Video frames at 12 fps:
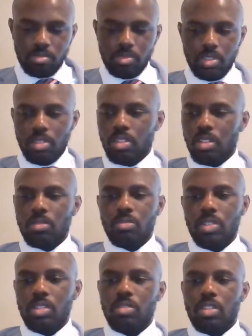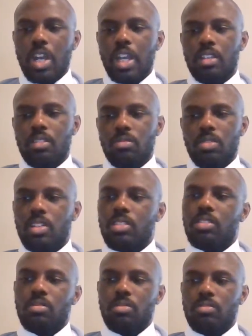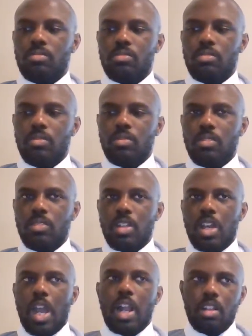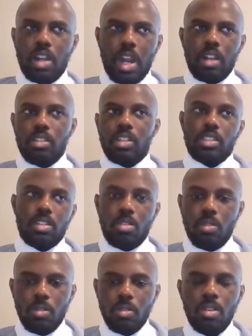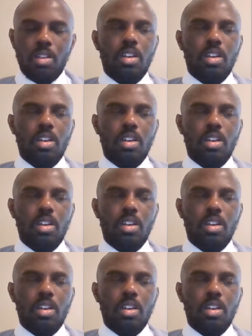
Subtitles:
reunite with Ireland as a whole.